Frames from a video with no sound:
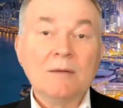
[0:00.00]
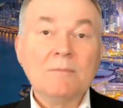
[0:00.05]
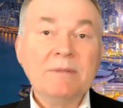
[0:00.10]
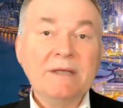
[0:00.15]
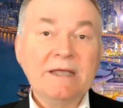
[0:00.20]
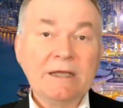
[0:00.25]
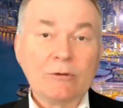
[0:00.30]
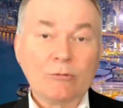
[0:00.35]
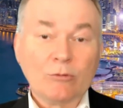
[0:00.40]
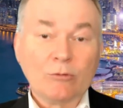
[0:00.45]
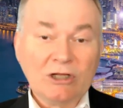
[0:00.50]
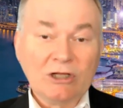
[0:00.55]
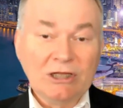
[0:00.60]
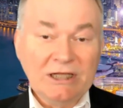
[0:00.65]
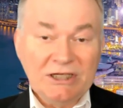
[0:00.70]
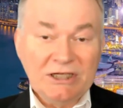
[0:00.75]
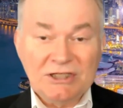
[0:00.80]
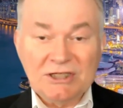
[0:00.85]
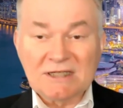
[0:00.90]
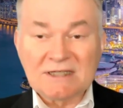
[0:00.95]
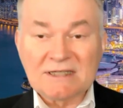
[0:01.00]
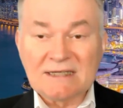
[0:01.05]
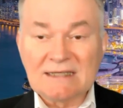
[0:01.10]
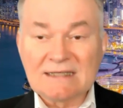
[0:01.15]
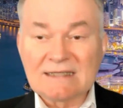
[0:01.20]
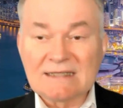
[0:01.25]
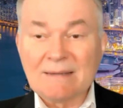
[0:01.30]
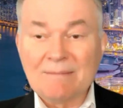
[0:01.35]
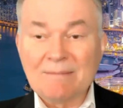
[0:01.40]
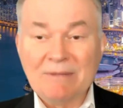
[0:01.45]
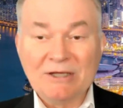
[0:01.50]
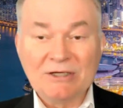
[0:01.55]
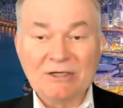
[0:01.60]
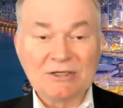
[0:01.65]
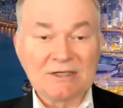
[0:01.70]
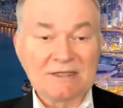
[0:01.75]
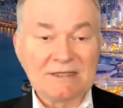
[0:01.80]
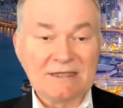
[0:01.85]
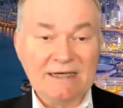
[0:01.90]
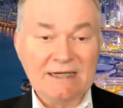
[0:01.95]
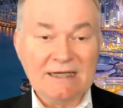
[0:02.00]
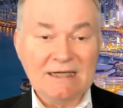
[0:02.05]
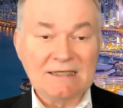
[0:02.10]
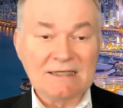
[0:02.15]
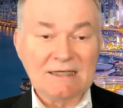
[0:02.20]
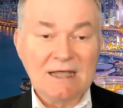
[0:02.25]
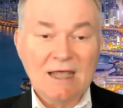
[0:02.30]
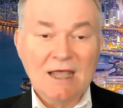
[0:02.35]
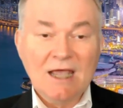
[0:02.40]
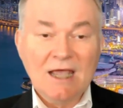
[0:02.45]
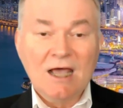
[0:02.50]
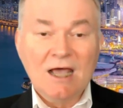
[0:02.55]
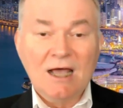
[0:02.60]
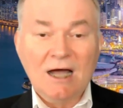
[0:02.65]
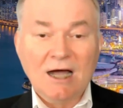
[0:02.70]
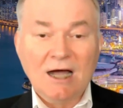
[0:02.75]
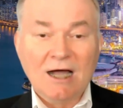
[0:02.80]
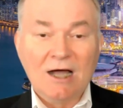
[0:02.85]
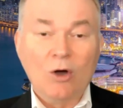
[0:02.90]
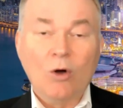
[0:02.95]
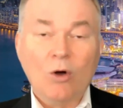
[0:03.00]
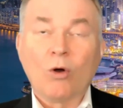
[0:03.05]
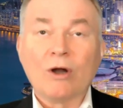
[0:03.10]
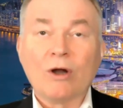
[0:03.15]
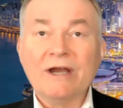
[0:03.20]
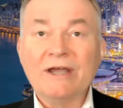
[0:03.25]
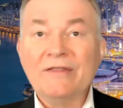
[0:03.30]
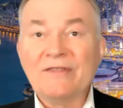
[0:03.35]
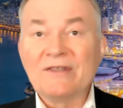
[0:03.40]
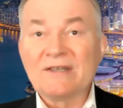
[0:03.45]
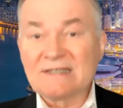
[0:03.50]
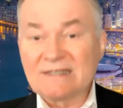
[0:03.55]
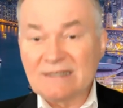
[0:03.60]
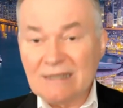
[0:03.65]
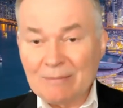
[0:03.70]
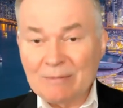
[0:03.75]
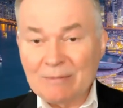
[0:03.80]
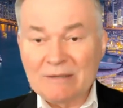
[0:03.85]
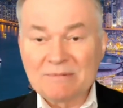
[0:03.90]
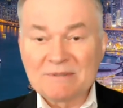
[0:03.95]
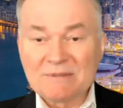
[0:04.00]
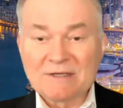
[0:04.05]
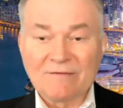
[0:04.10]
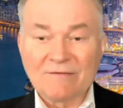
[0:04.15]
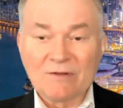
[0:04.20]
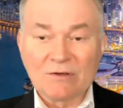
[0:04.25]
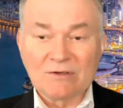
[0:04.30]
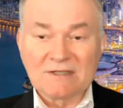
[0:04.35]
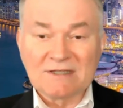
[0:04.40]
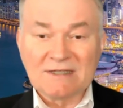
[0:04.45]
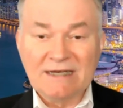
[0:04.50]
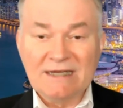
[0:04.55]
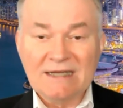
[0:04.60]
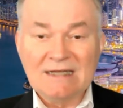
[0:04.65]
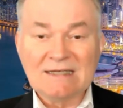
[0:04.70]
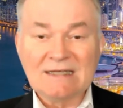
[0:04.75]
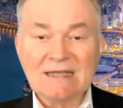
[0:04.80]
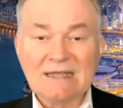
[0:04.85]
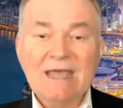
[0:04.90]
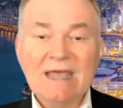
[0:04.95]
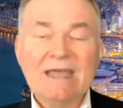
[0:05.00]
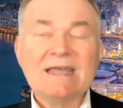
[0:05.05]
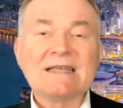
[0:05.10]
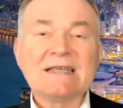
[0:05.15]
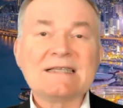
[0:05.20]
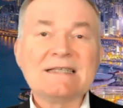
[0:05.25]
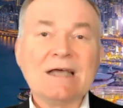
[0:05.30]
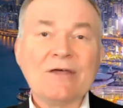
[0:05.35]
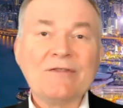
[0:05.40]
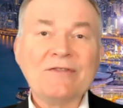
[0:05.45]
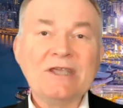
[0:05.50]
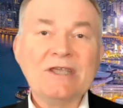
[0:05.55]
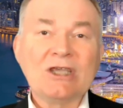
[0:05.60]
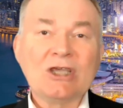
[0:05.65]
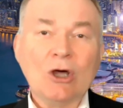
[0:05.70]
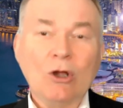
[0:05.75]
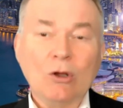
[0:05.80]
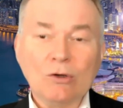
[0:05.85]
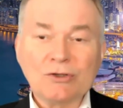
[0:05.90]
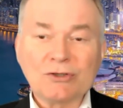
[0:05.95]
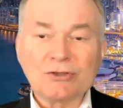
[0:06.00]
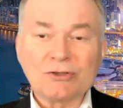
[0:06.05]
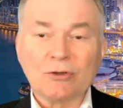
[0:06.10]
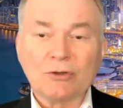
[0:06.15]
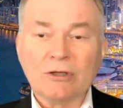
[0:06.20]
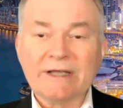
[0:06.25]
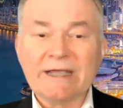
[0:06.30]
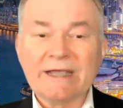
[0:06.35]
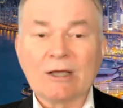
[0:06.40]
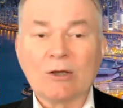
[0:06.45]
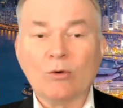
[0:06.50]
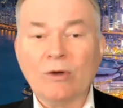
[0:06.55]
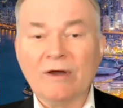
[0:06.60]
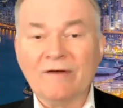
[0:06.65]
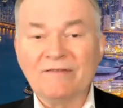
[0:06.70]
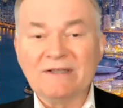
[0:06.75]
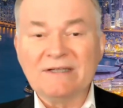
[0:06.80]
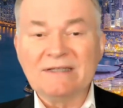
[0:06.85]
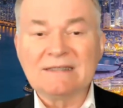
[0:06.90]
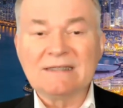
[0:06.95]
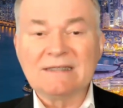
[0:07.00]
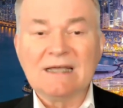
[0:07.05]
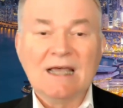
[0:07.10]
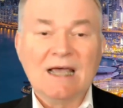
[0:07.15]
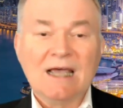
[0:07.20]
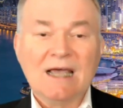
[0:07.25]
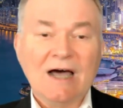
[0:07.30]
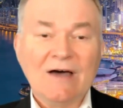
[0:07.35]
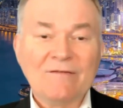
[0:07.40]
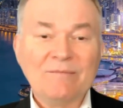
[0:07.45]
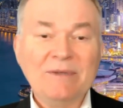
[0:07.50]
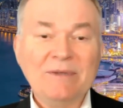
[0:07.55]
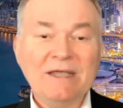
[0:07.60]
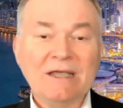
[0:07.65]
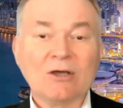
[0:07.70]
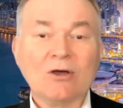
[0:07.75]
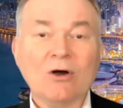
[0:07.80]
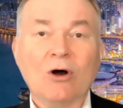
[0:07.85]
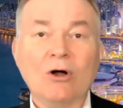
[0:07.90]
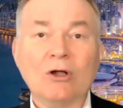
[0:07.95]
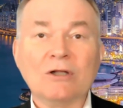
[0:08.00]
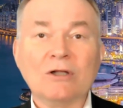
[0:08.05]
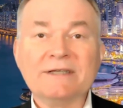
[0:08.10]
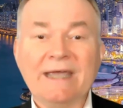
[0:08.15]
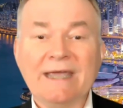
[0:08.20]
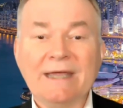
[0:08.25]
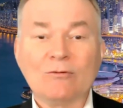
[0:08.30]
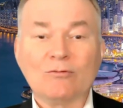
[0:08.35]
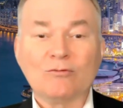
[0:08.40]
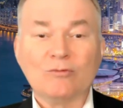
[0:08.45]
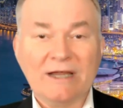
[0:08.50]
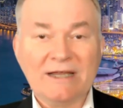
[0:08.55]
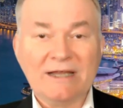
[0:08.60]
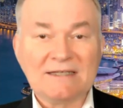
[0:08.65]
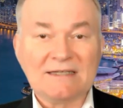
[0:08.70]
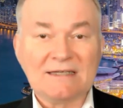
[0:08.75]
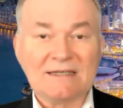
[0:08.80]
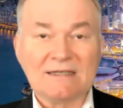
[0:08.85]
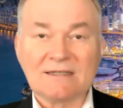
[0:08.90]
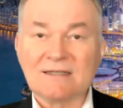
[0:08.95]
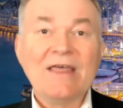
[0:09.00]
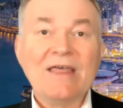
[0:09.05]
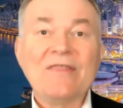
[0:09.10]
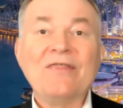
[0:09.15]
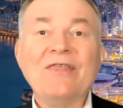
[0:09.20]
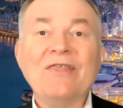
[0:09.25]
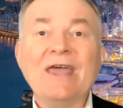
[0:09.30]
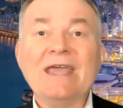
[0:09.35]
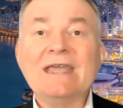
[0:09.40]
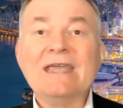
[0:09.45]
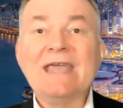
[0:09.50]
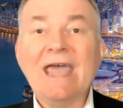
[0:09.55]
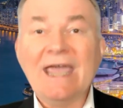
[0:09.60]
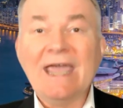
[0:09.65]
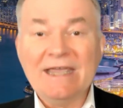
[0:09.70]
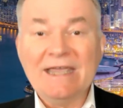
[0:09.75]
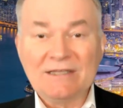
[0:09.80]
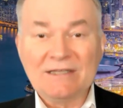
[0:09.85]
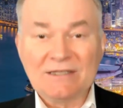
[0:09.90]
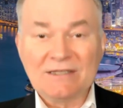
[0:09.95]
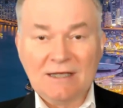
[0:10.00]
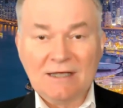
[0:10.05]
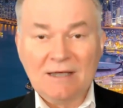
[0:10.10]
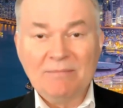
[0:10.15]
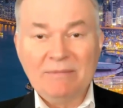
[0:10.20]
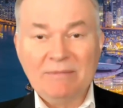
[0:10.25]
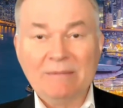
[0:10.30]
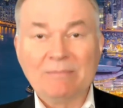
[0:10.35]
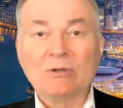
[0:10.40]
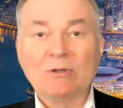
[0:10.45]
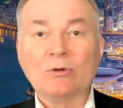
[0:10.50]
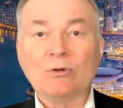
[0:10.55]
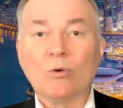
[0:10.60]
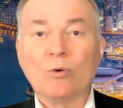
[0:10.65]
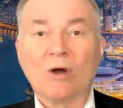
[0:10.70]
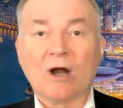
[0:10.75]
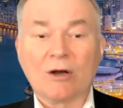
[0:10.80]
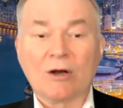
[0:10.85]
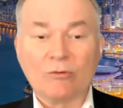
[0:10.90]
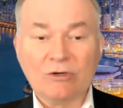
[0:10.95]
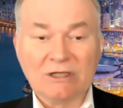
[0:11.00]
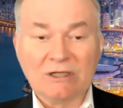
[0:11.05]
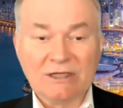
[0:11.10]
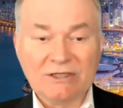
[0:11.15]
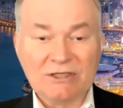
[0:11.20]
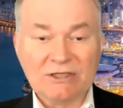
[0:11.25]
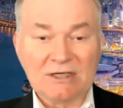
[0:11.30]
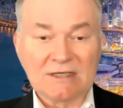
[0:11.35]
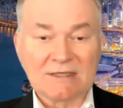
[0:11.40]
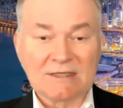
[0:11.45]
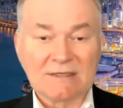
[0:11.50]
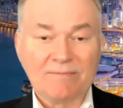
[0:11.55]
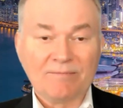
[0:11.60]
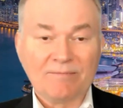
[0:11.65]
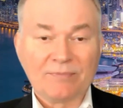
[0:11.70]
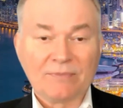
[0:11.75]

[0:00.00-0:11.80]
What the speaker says: Being religious in some major cities or in the suburbs of those cities is now the cultural equivalent of being called a racist. They hate people who are religious.